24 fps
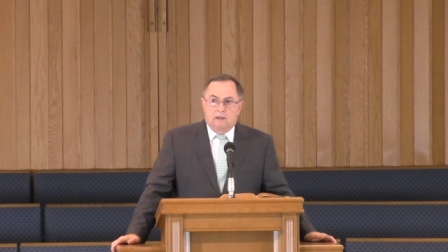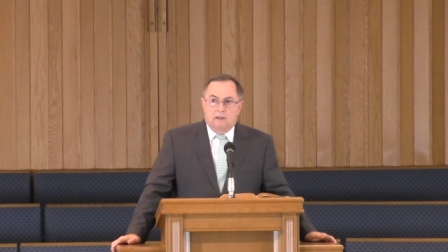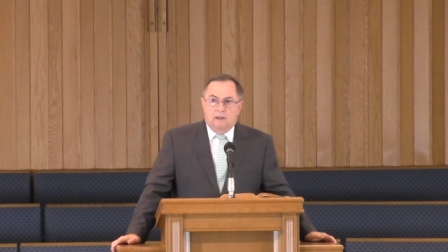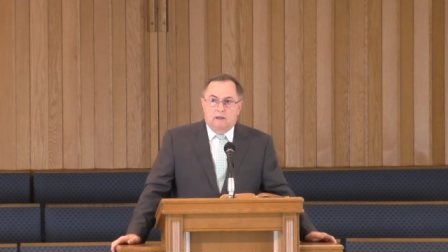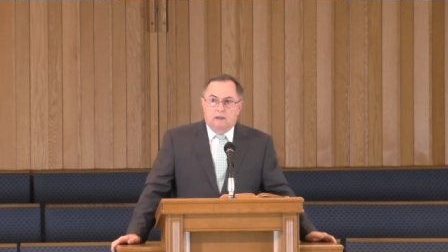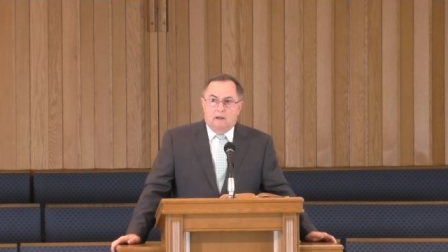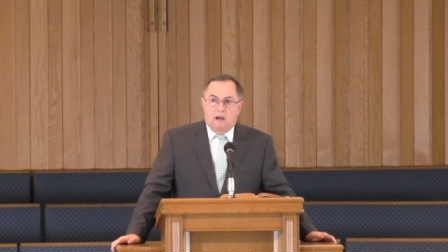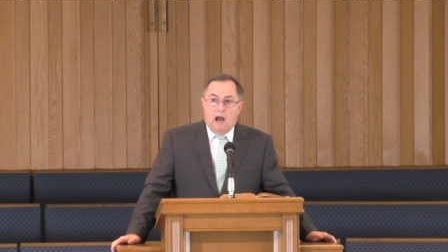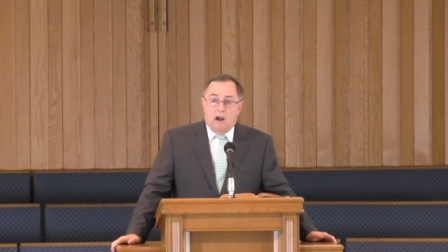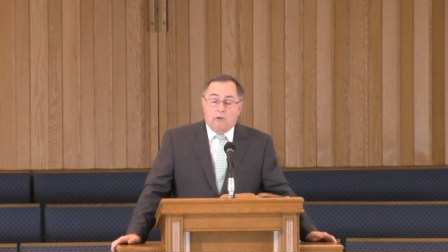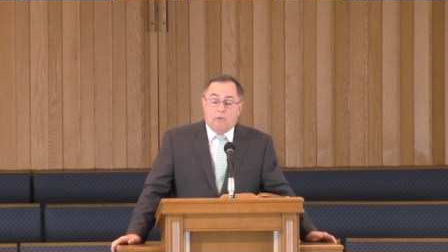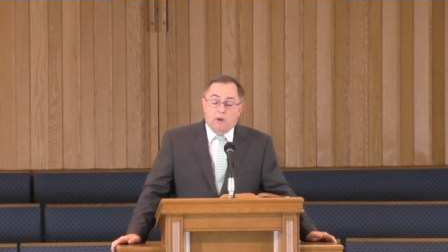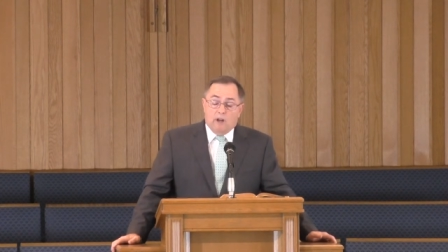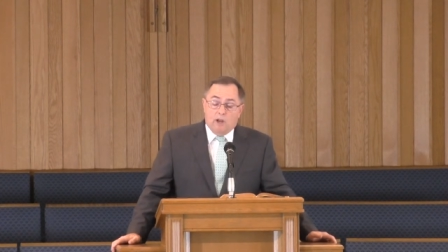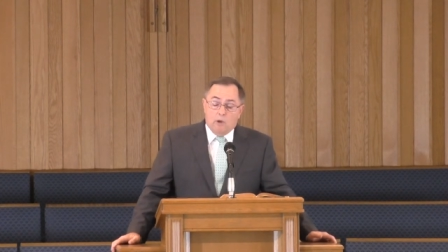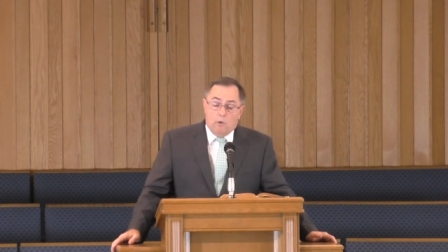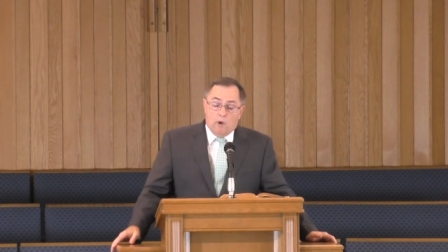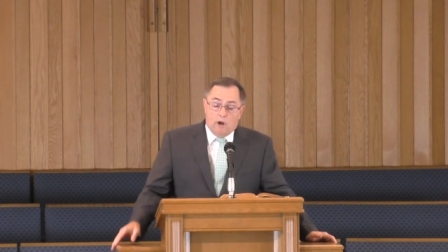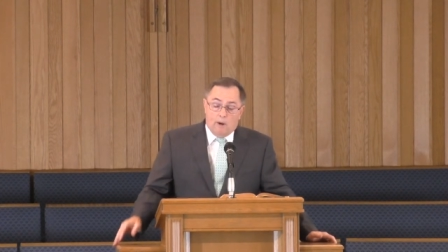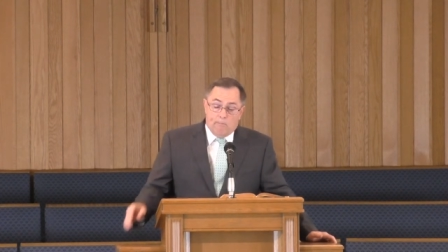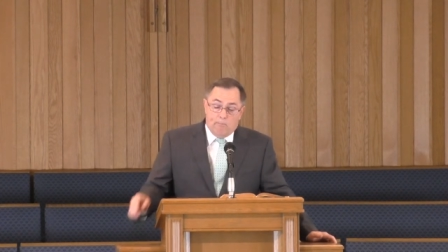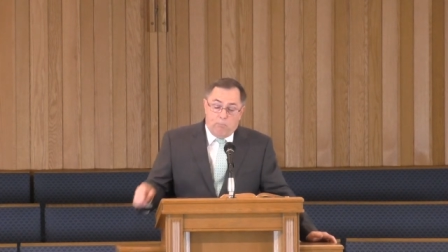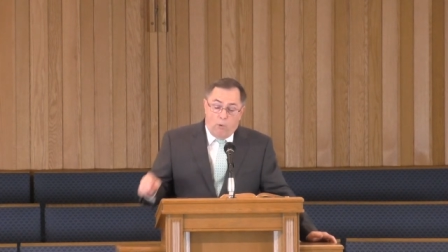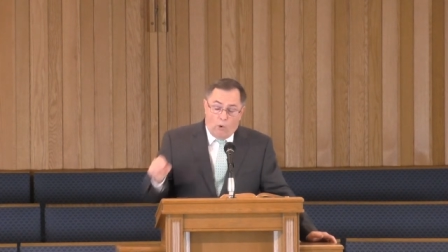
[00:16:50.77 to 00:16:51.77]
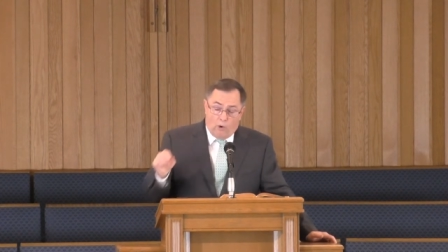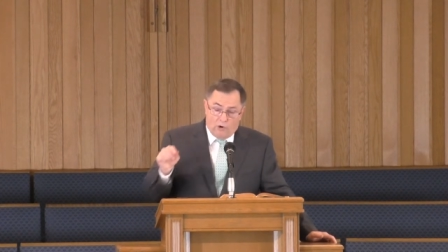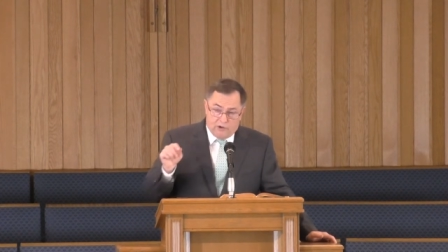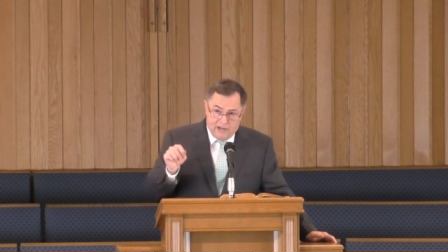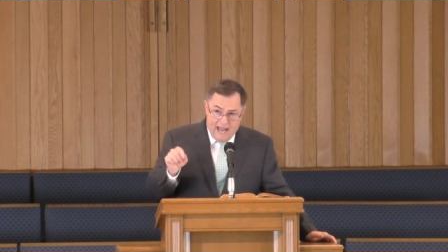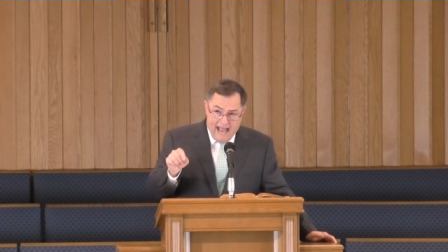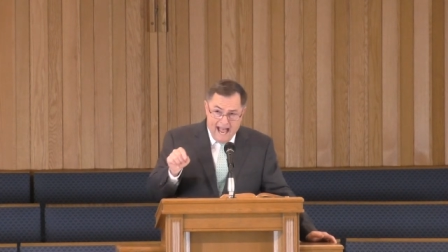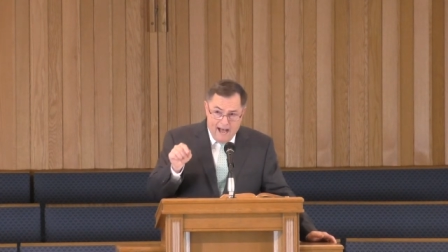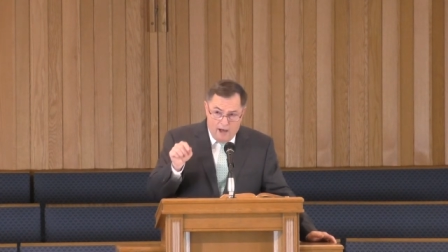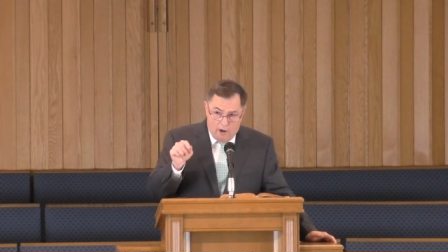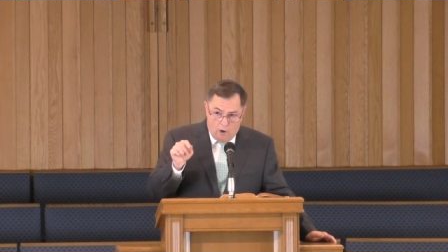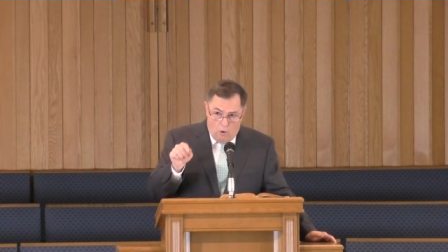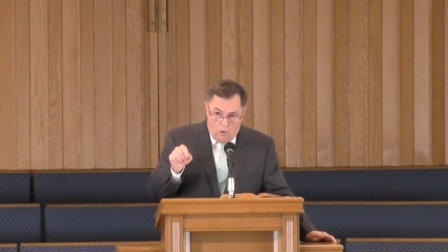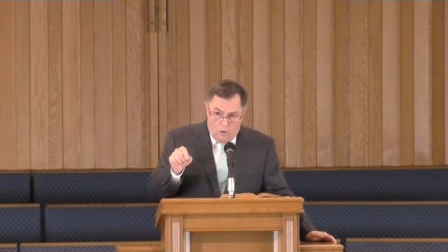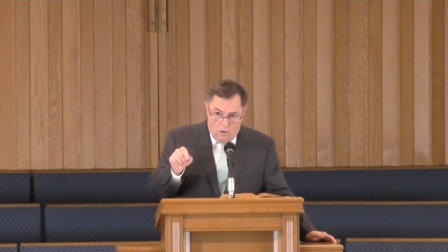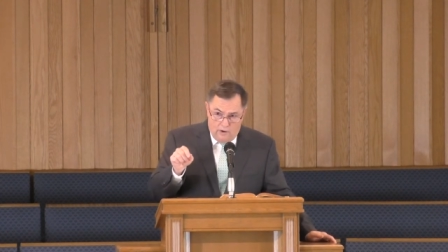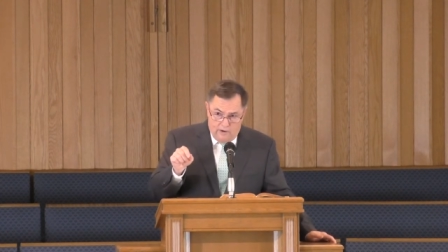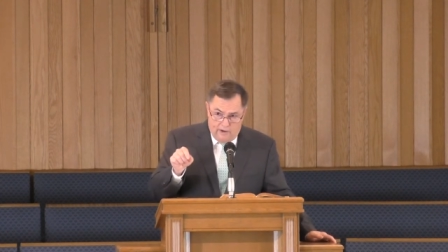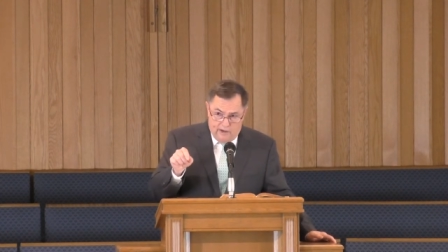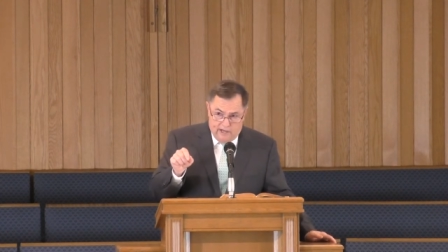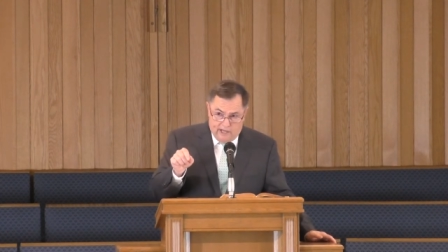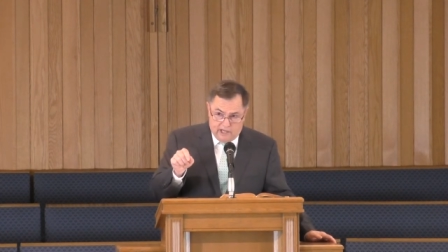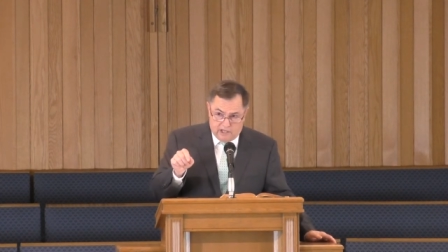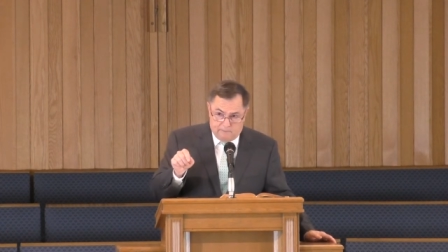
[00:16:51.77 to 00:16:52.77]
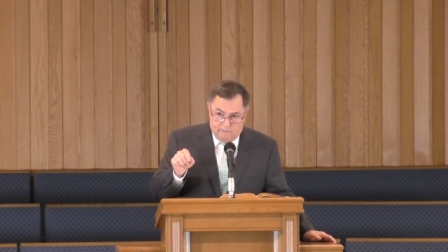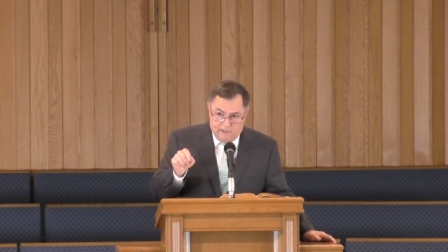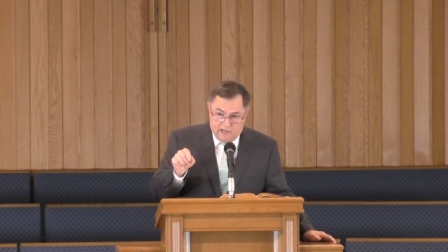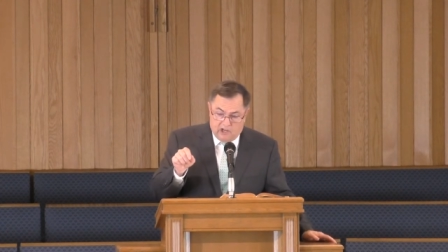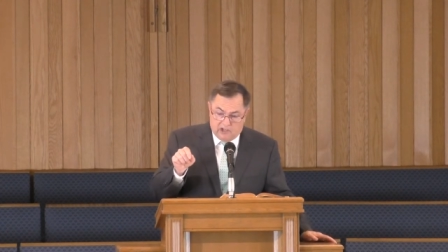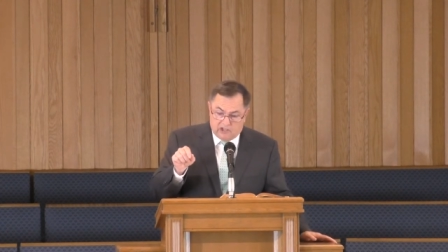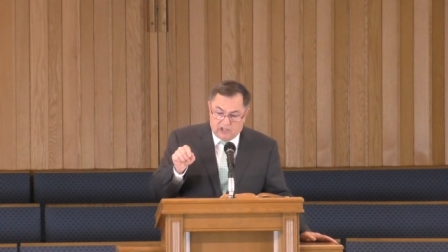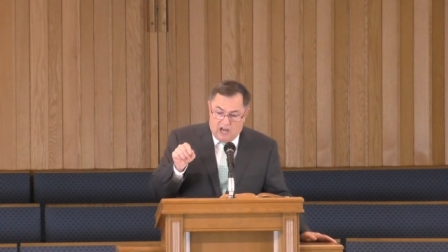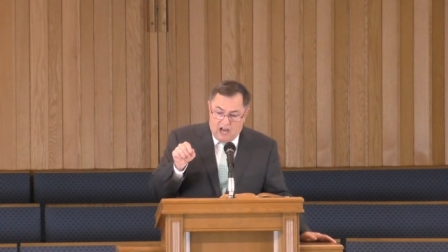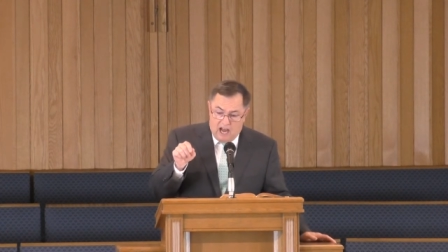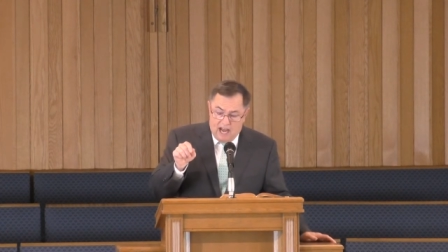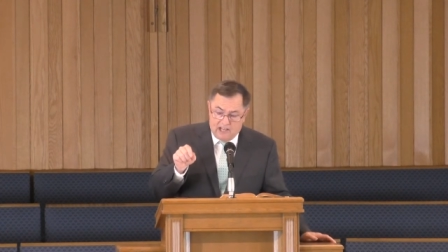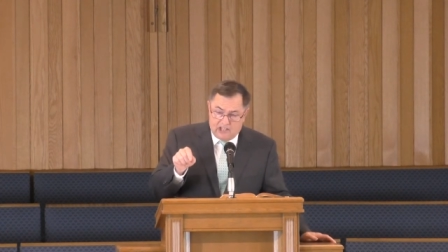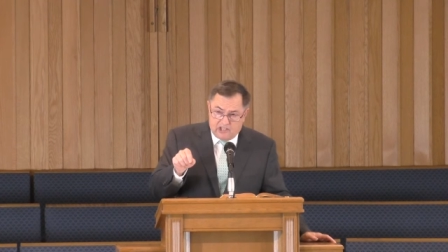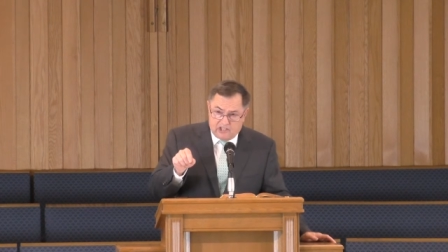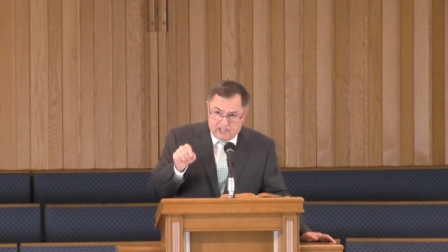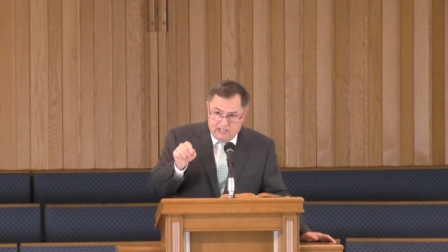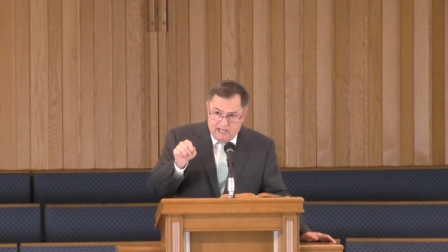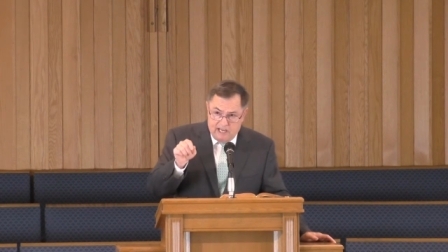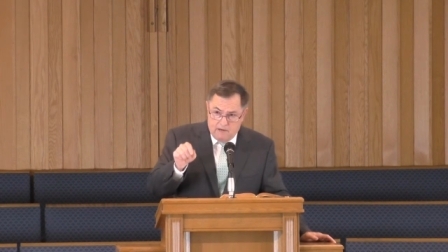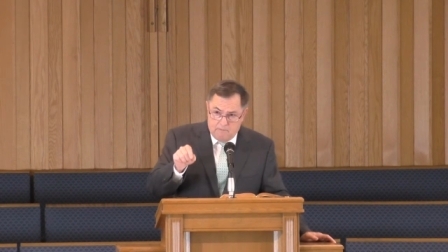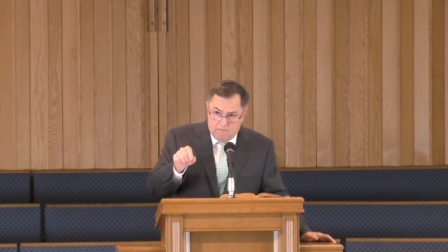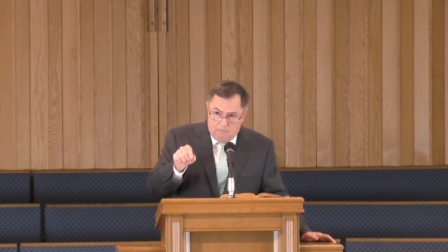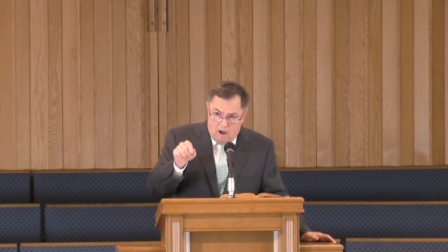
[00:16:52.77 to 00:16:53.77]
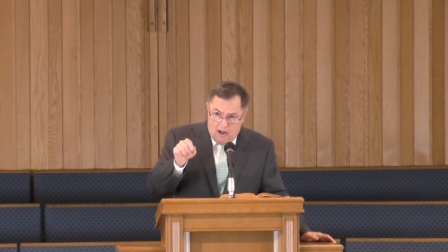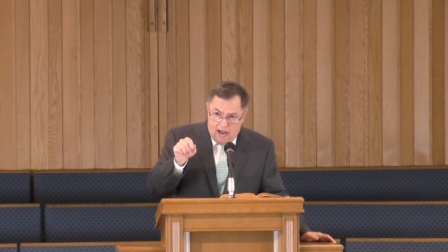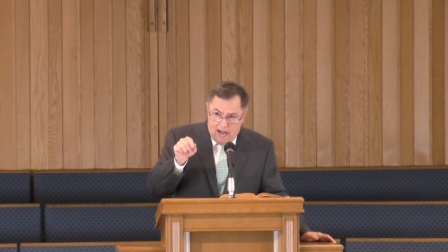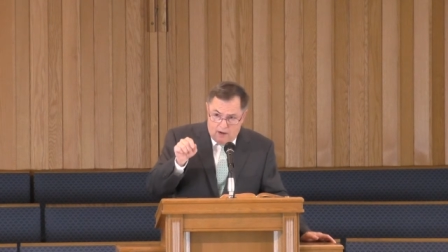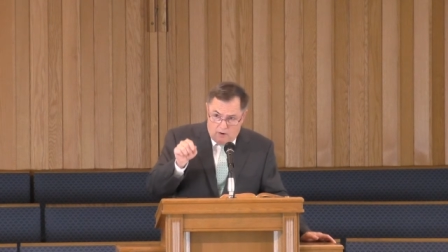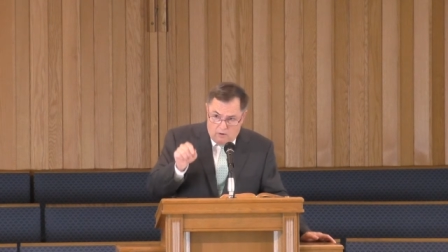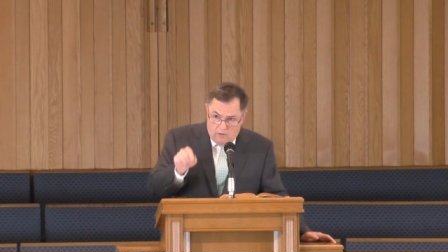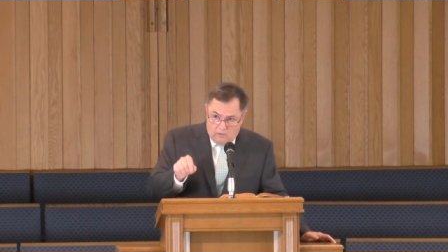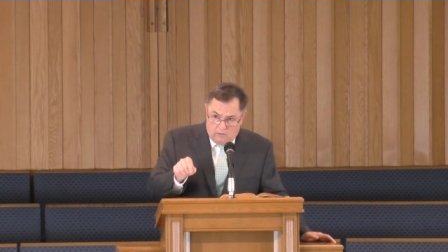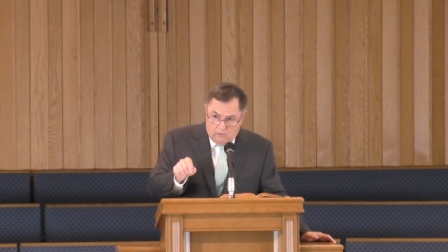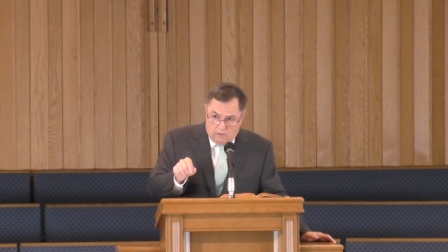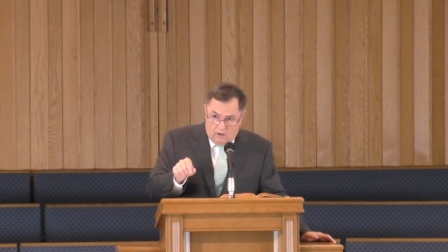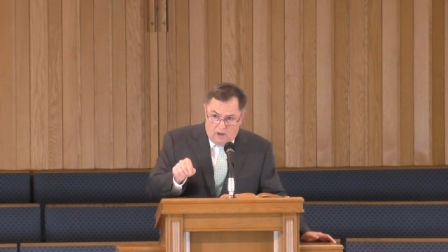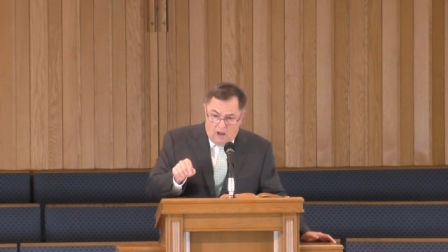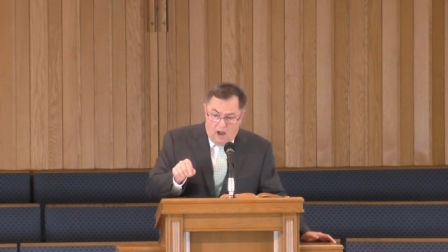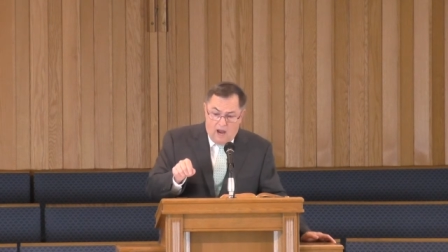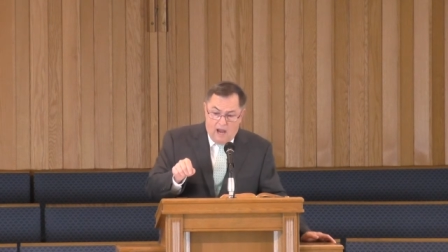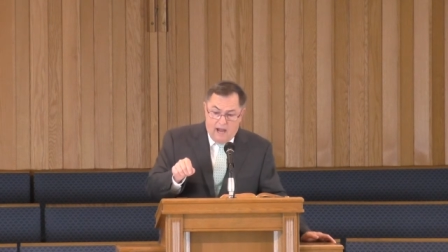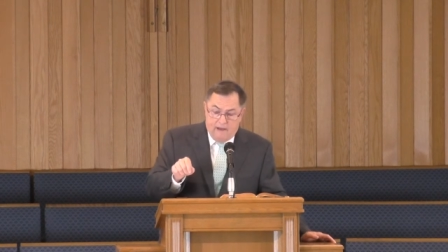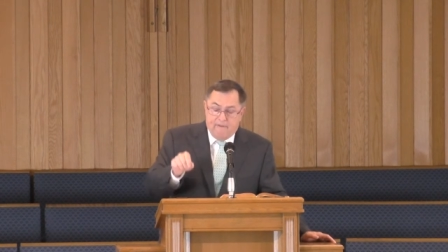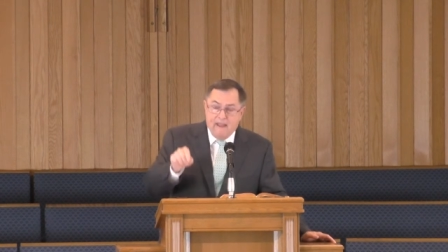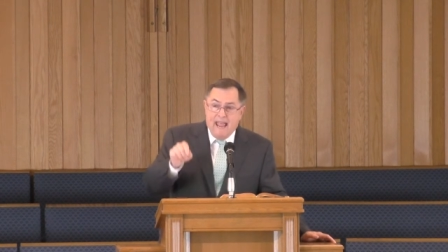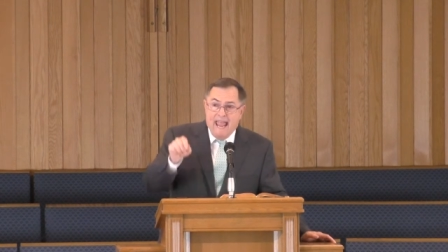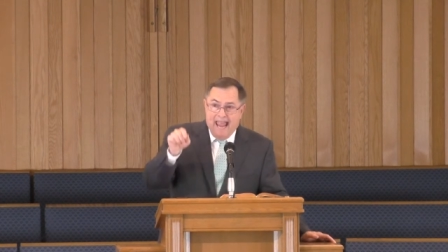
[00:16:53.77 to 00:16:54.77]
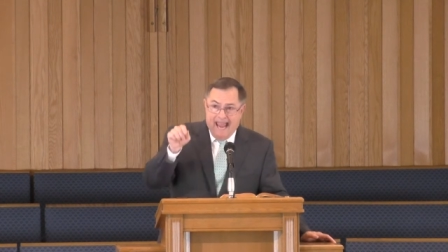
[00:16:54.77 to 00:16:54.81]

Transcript: I really want to bore down on this because I see in my own life